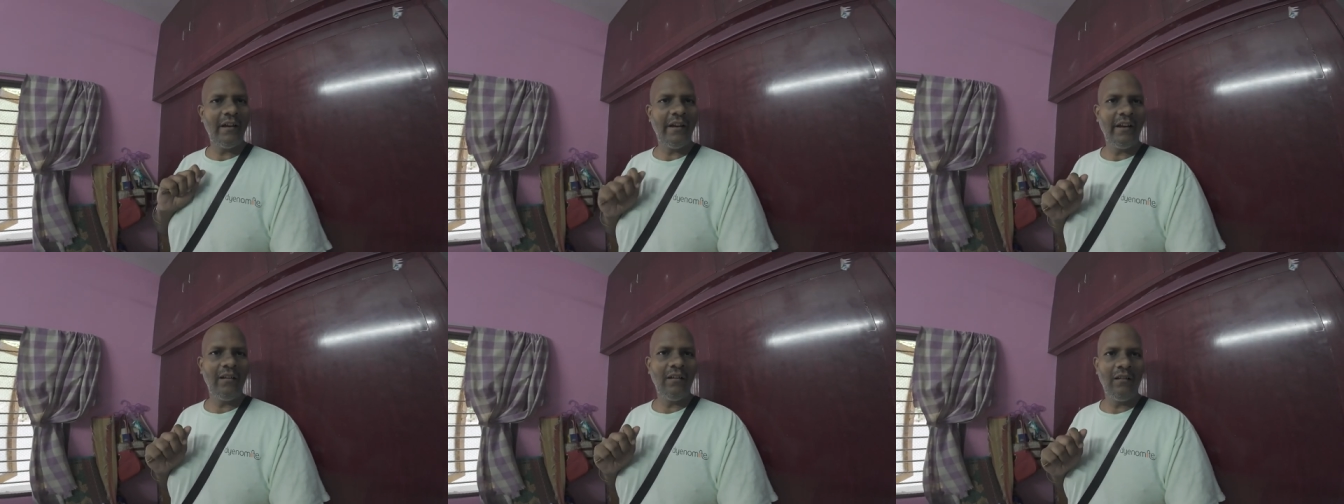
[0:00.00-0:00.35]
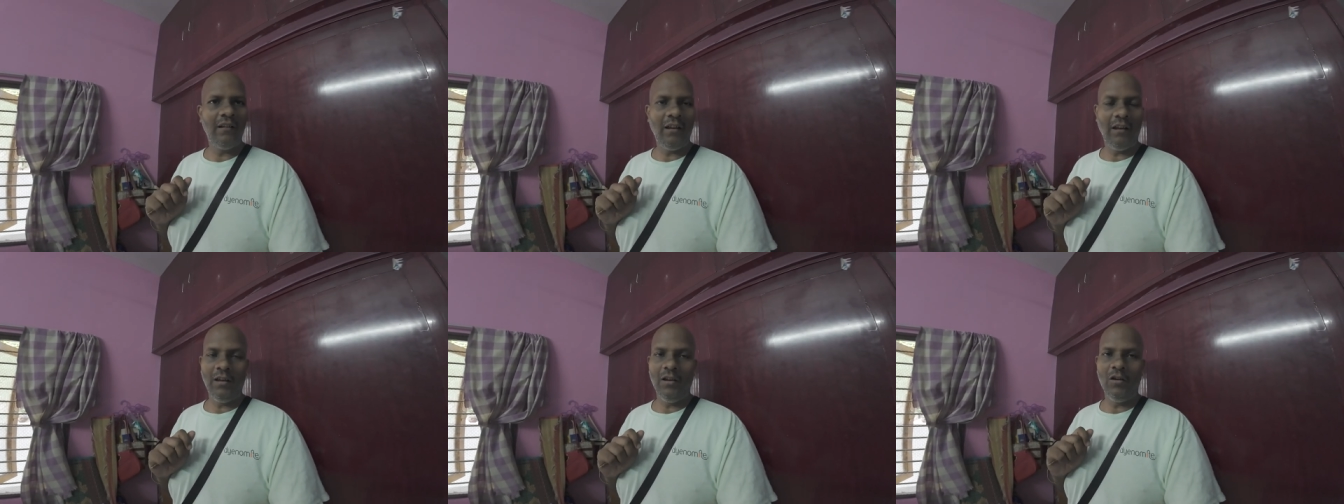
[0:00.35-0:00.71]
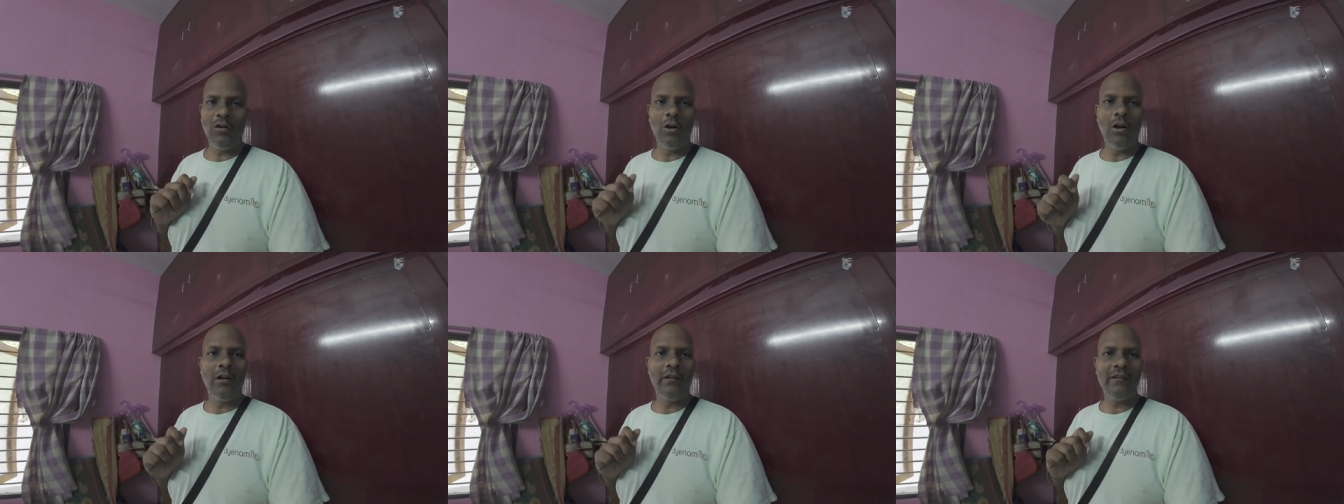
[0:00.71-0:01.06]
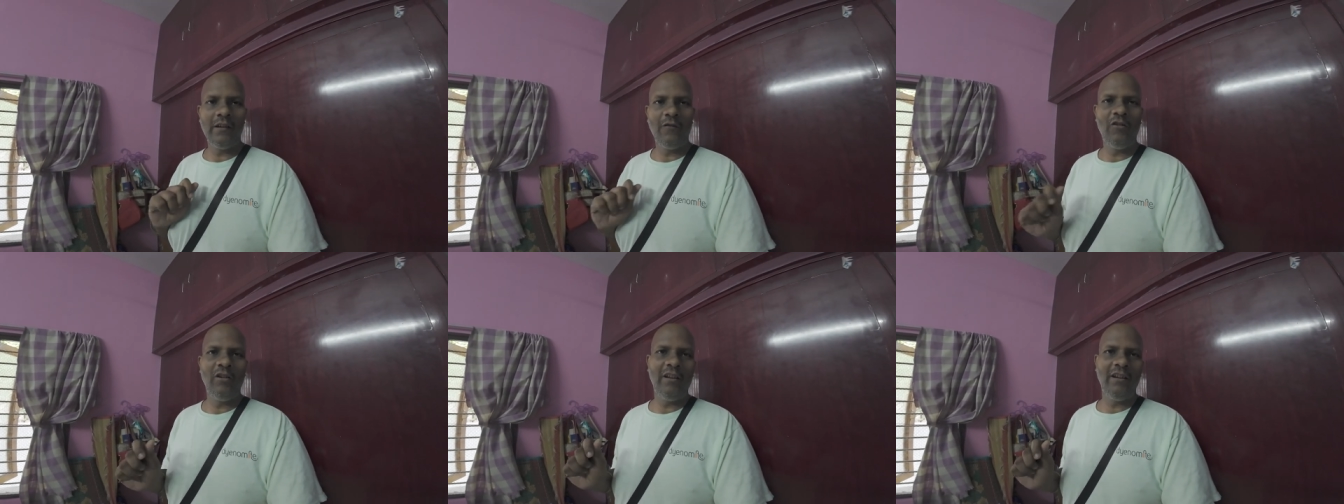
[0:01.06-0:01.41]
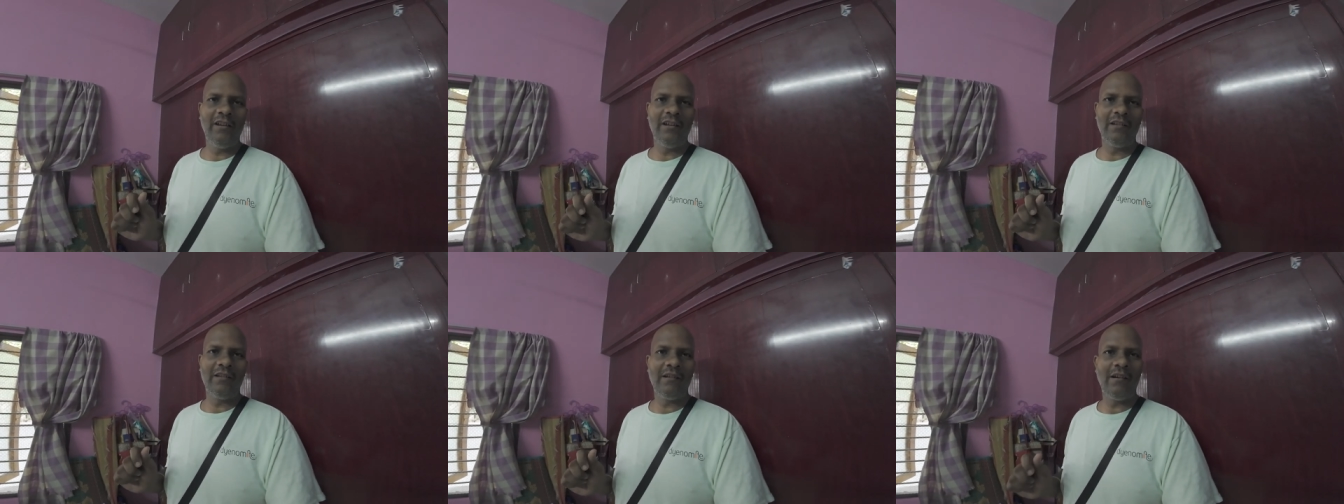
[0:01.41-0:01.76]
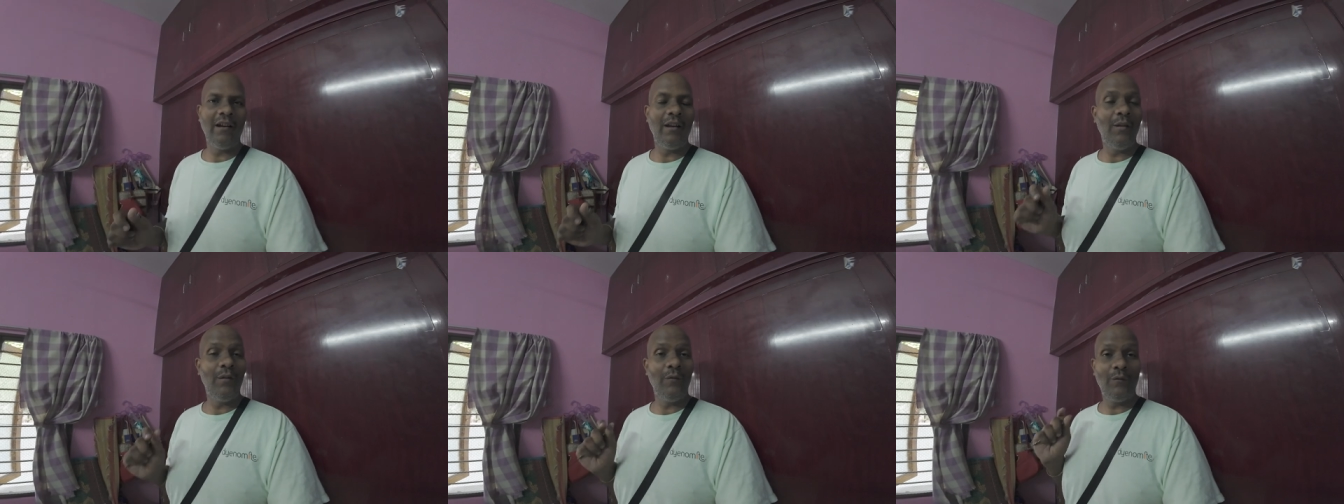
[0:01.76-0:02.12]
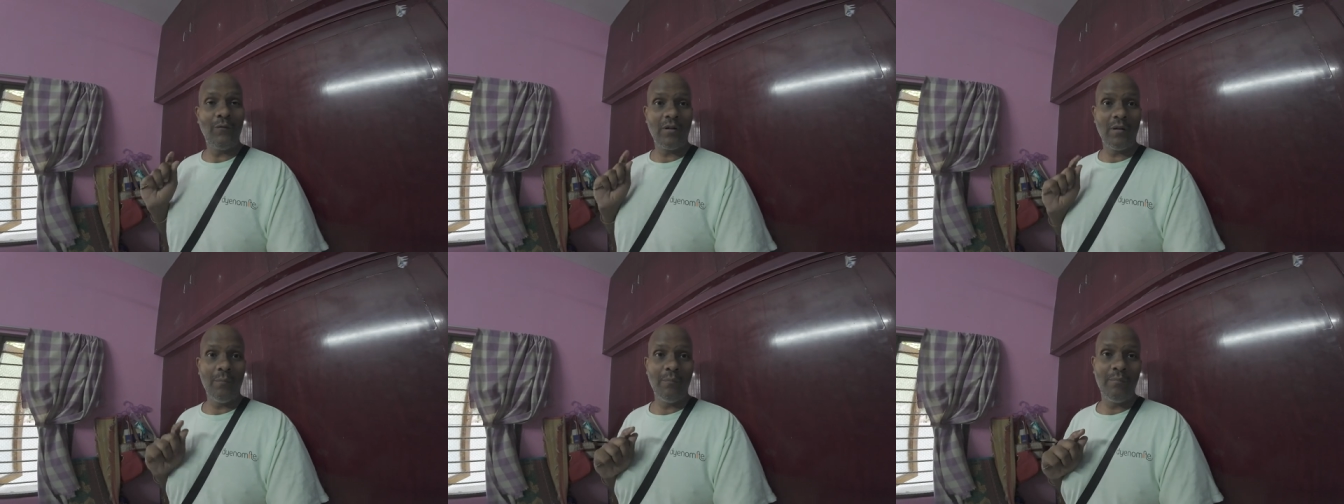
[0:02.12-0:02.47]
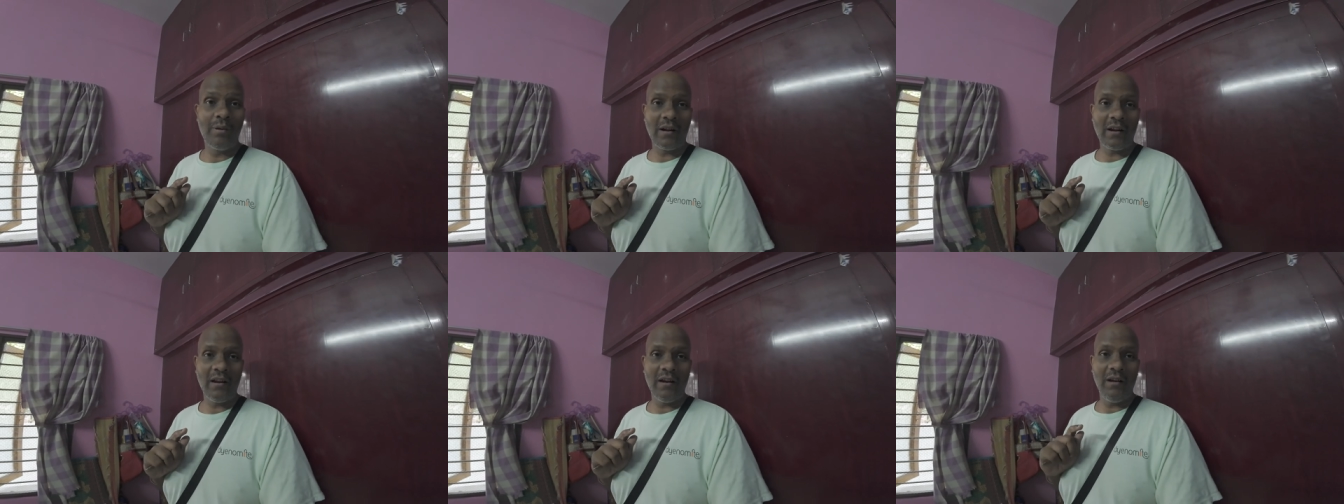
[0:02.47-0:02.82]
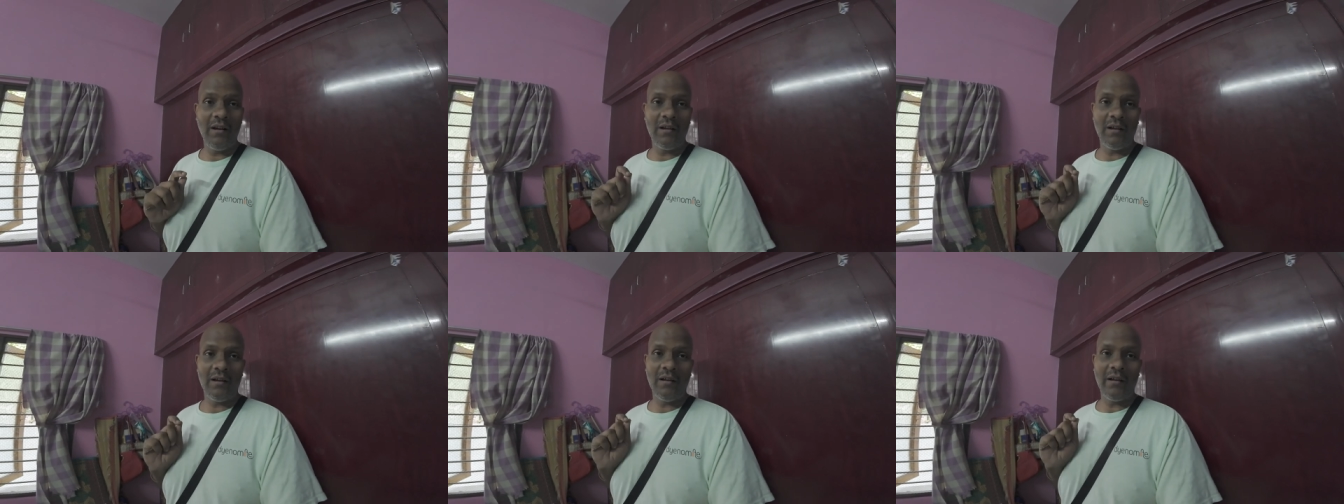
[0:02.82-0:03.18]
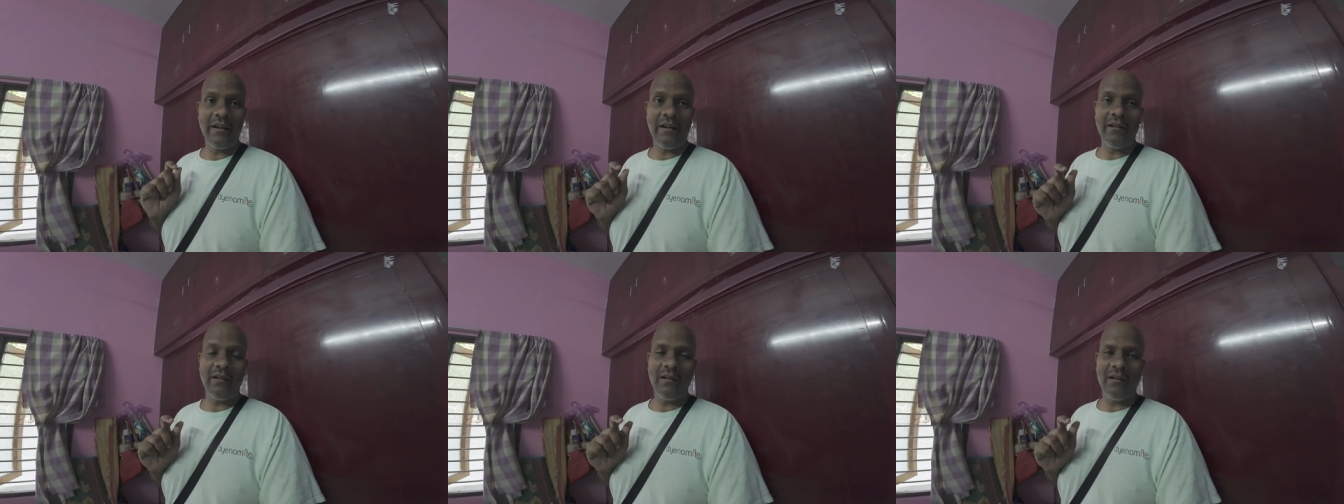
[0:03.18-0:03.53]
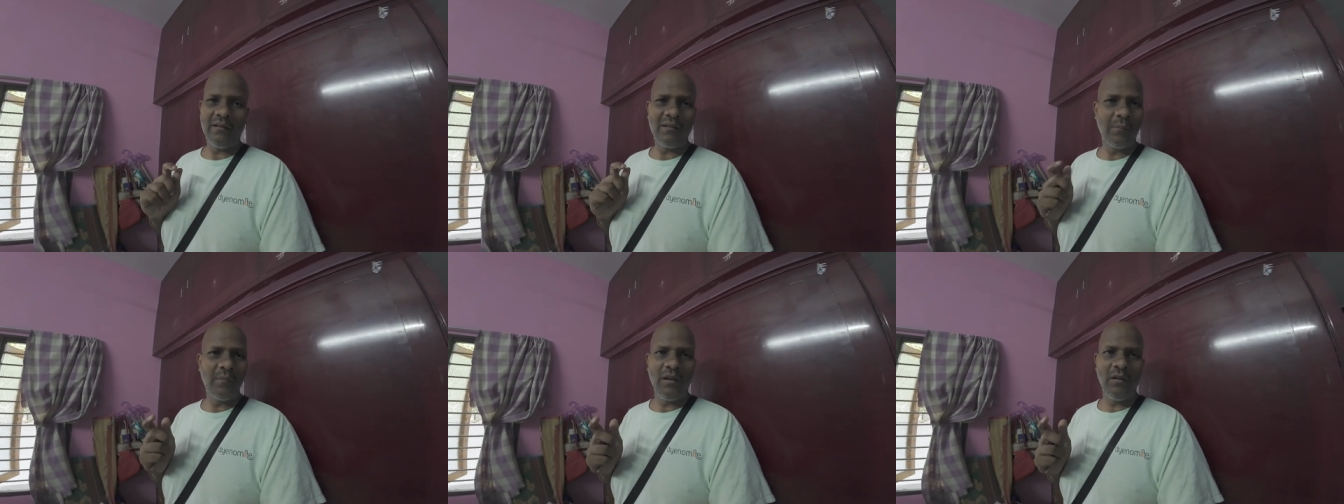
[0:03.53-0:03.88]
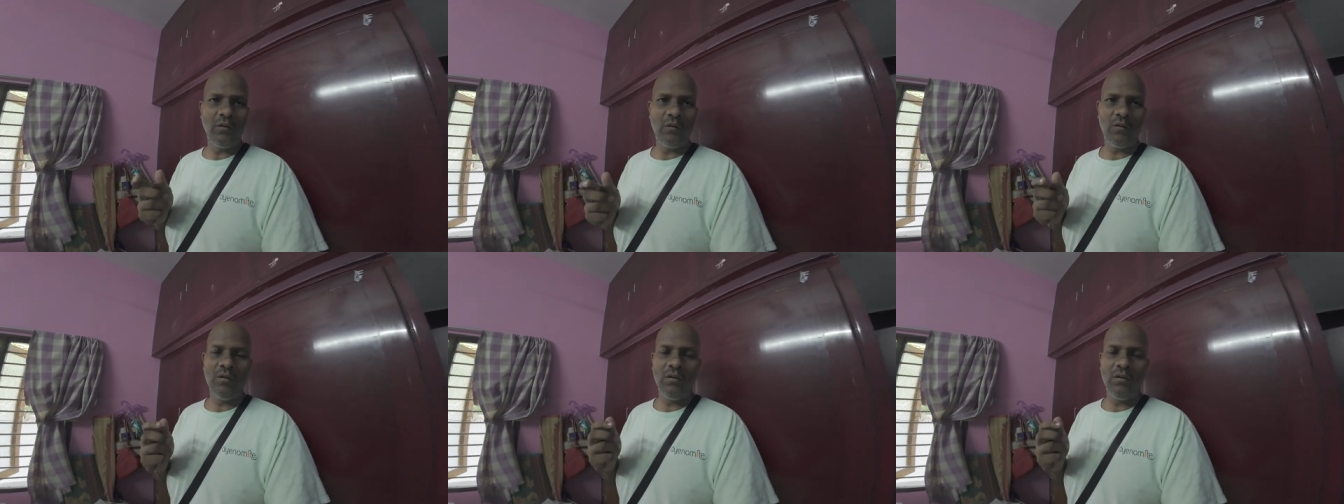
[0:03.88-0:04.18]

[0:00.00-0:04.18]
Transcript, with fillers: and the clothes, everything is ready from bread and something